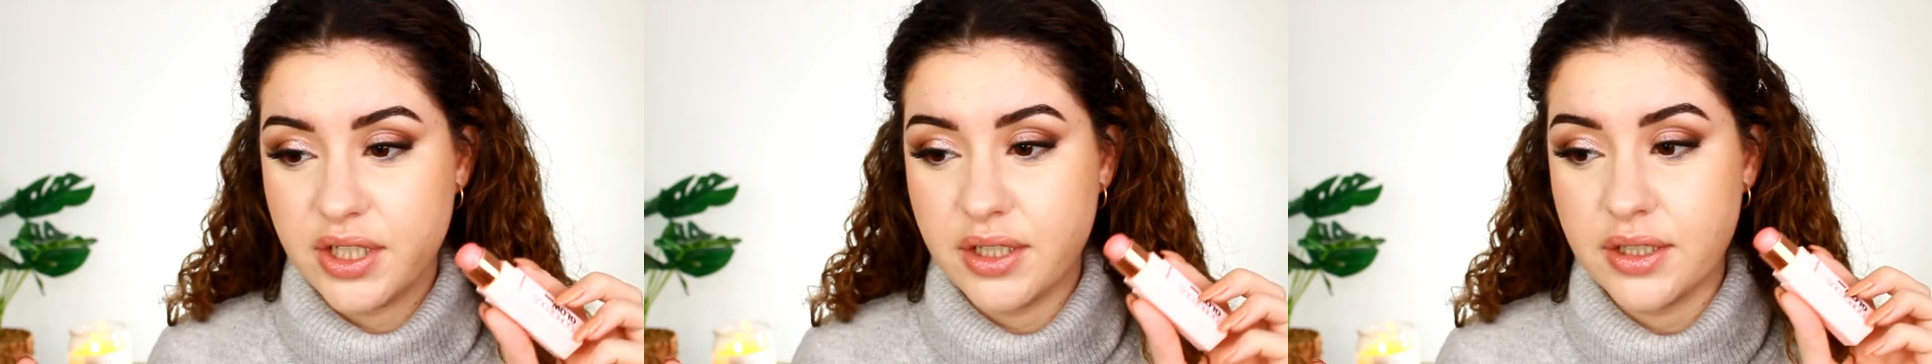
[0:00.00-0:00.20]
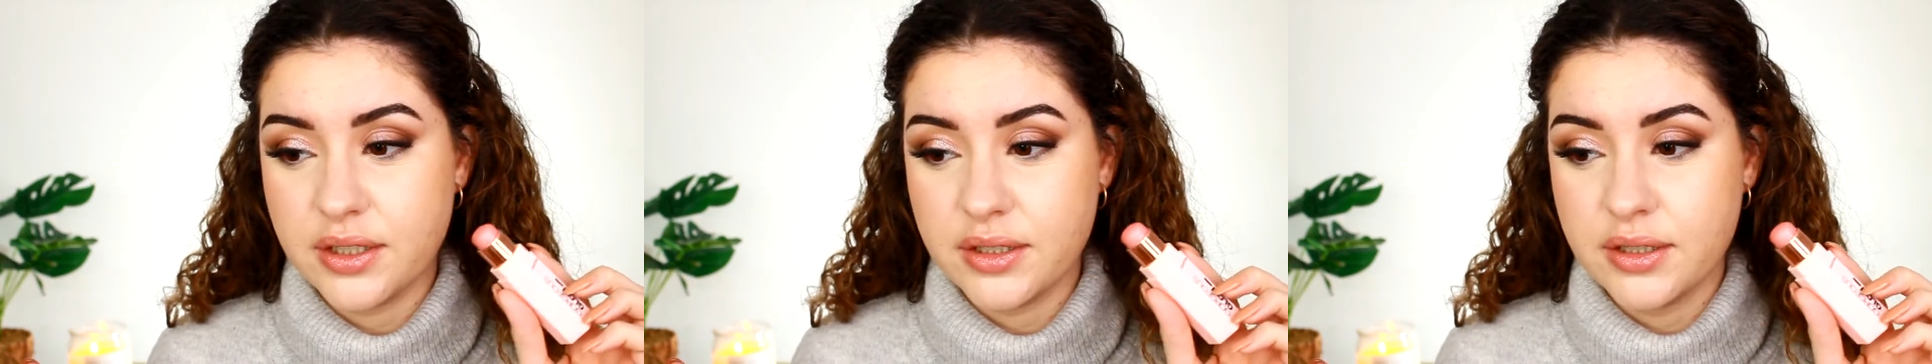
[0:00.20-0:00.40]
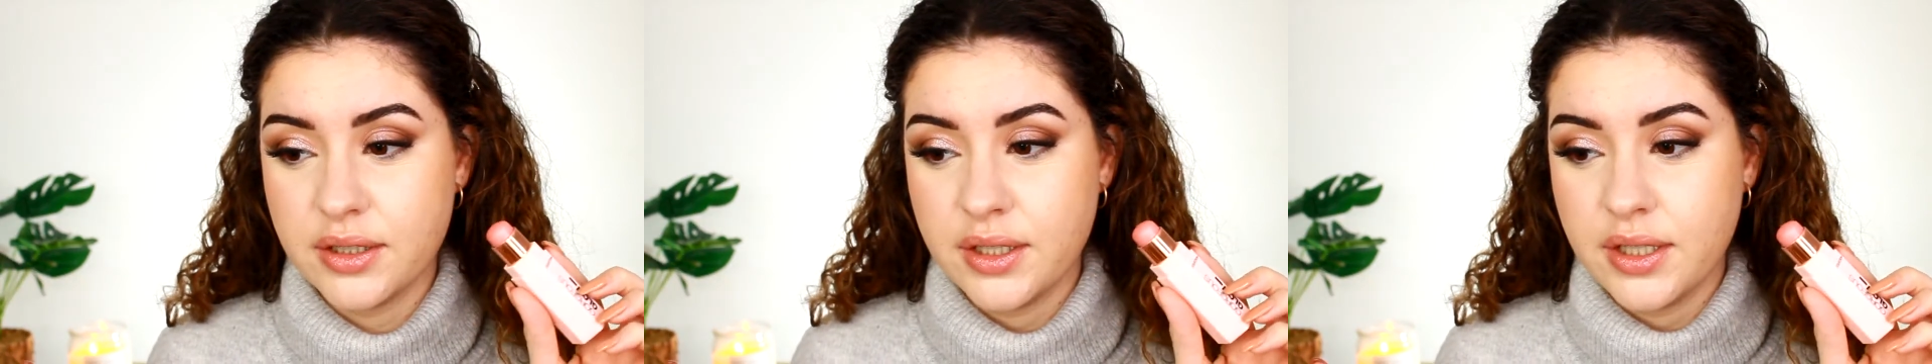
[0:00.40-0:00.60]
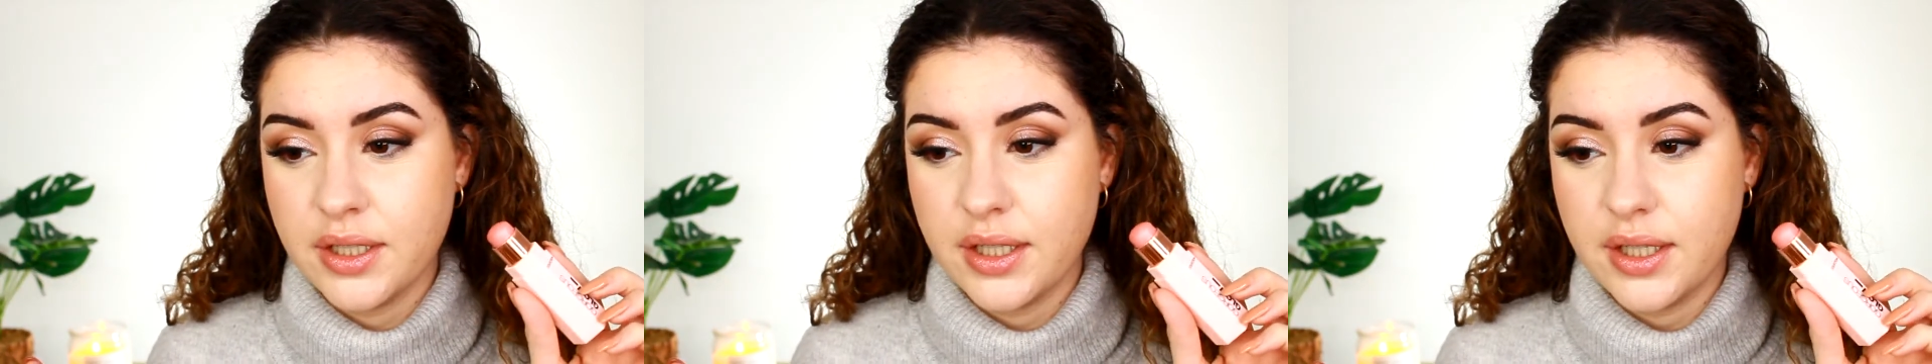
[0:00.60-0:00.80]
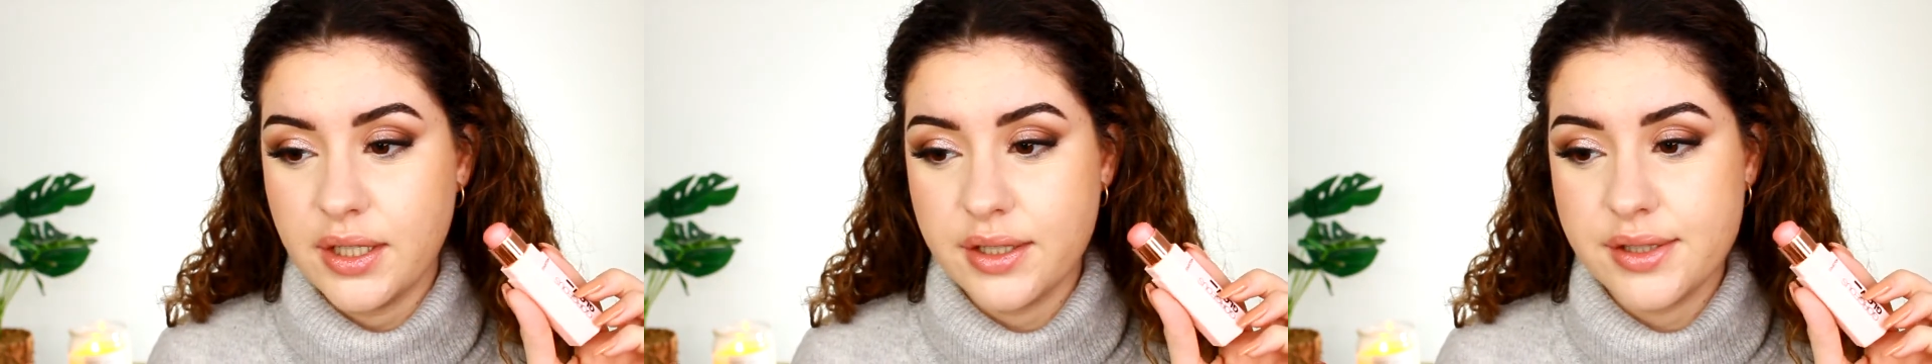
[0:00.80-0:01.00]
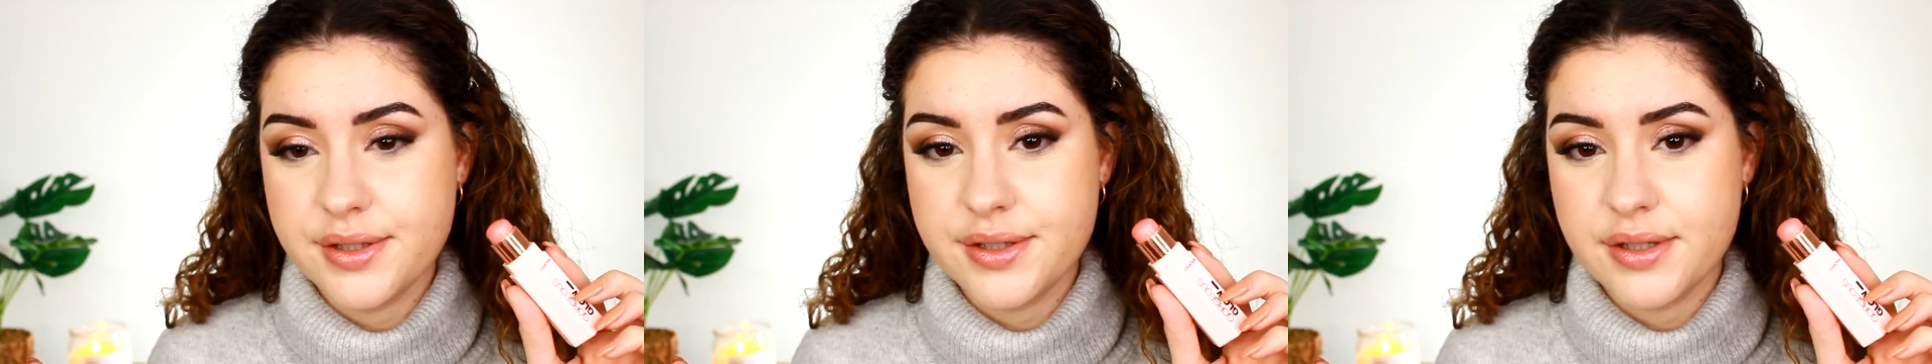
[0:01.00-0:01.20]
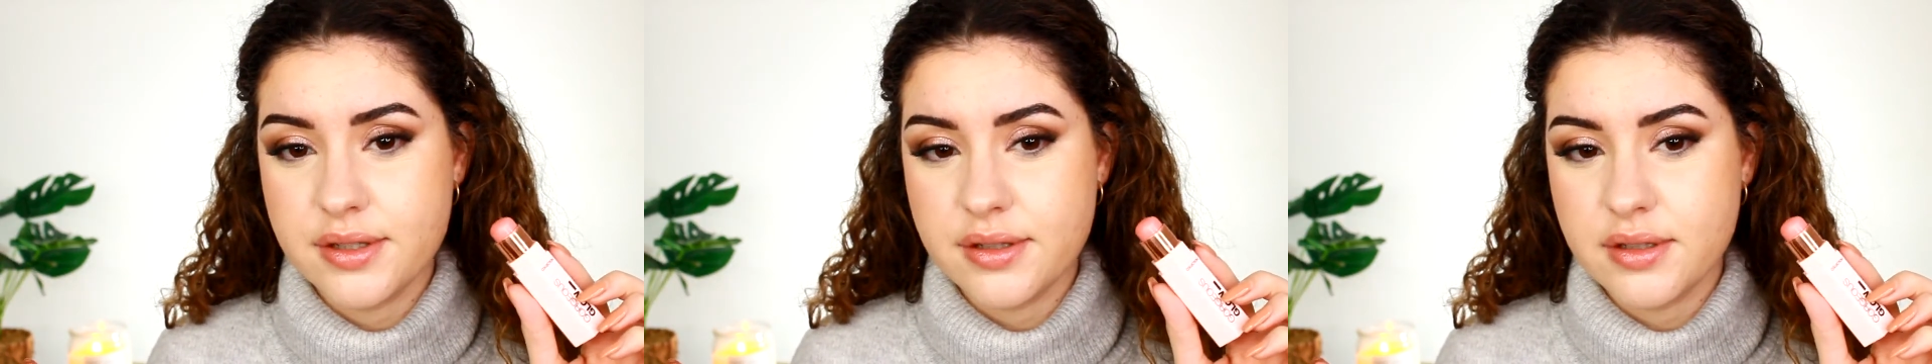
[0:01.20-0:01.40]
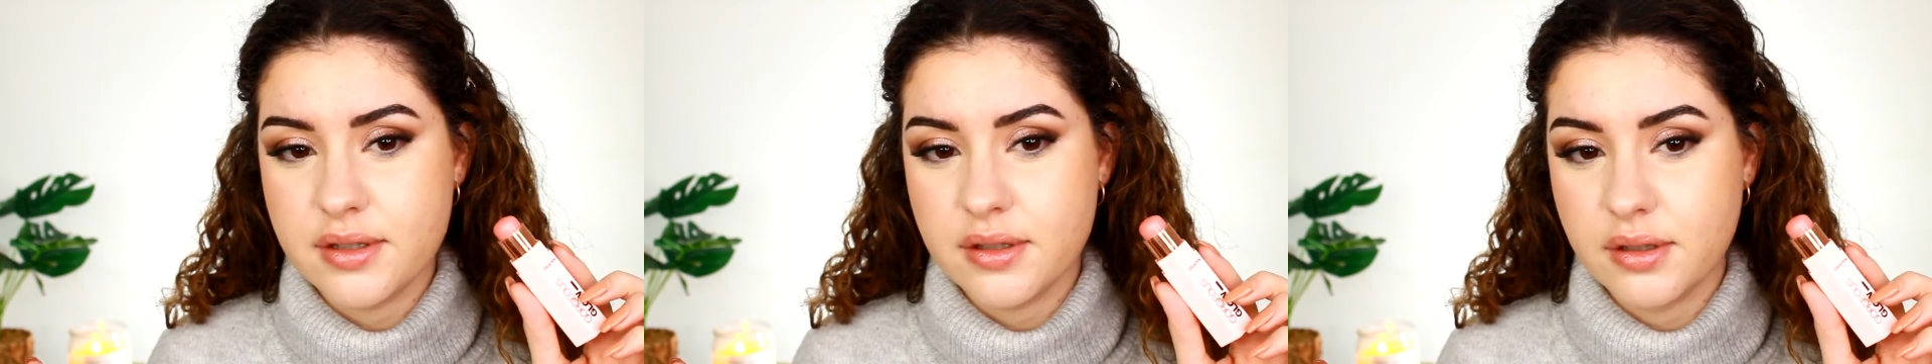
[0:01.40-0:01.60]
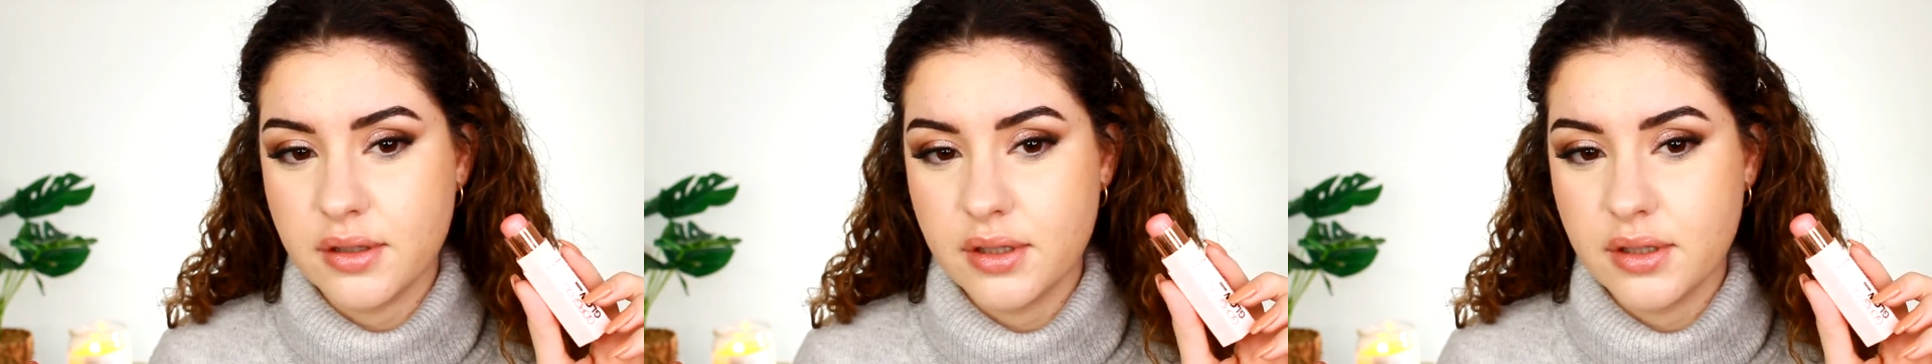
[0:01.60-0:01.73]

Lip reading: here, it's